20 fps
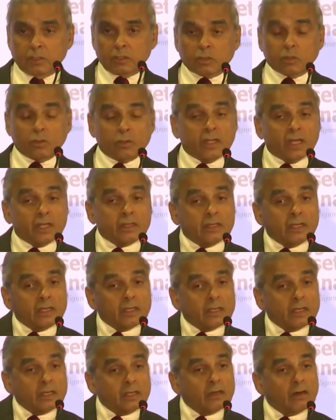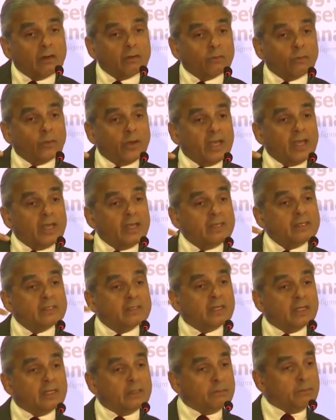So they're thinking of
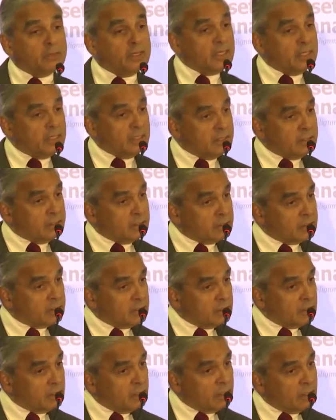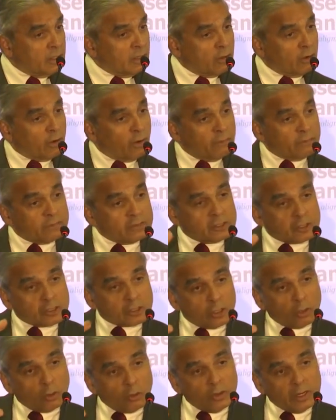ways and means of
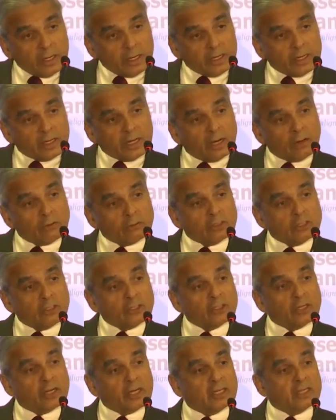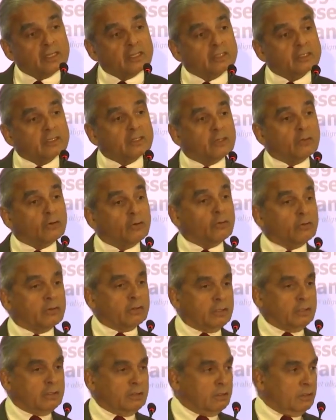slowing down China's
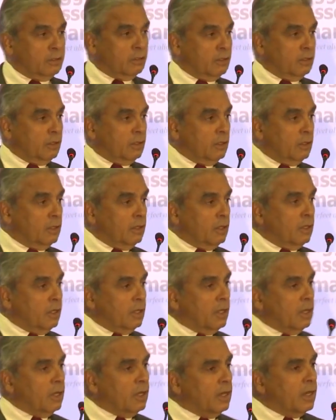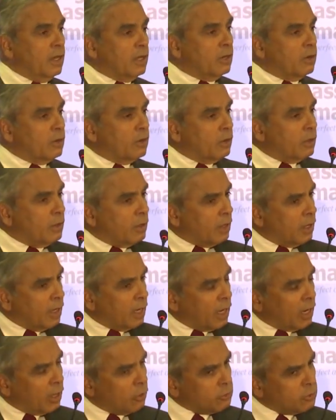growth. And
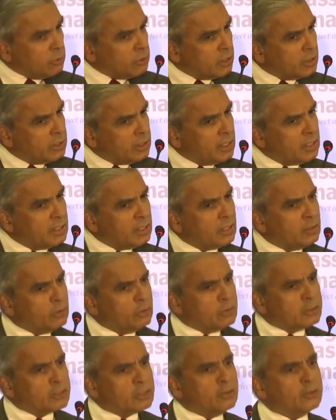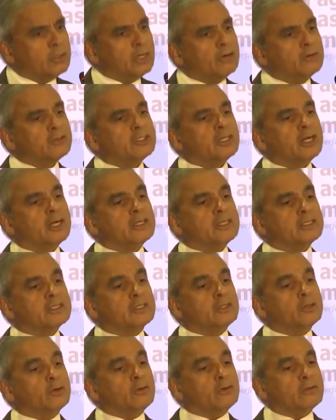how do they think they're going to slow down
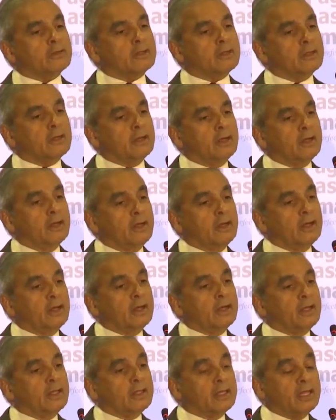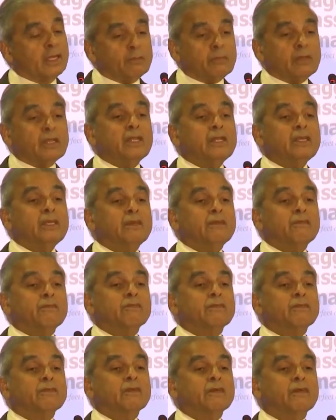China's growth? They
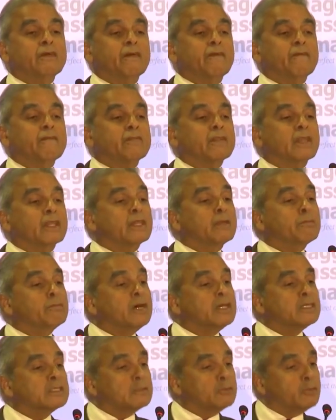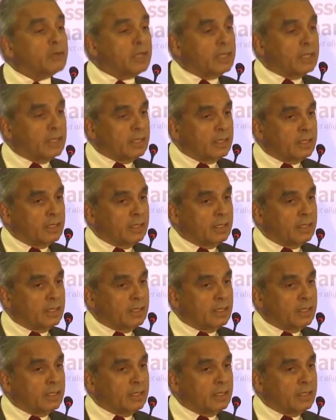believe that the best way